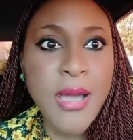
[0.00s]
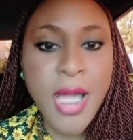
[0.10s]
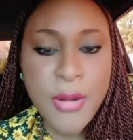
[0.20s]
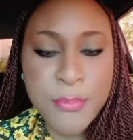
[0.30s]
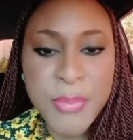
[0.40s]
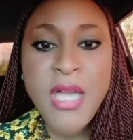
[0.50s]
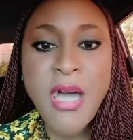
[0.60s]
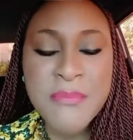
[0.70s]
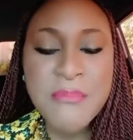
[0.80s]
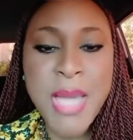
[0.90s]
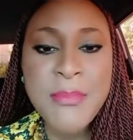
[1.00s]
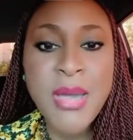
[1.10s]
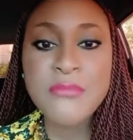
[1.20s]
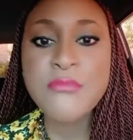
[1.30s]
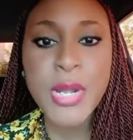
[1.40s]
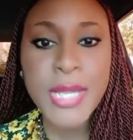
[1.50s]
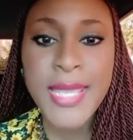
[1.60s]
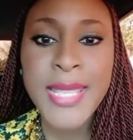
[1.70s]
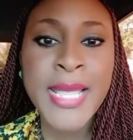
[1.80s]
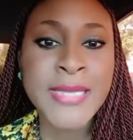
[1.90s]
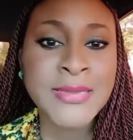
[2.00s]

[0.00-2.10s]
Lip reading: are big on mammon, money.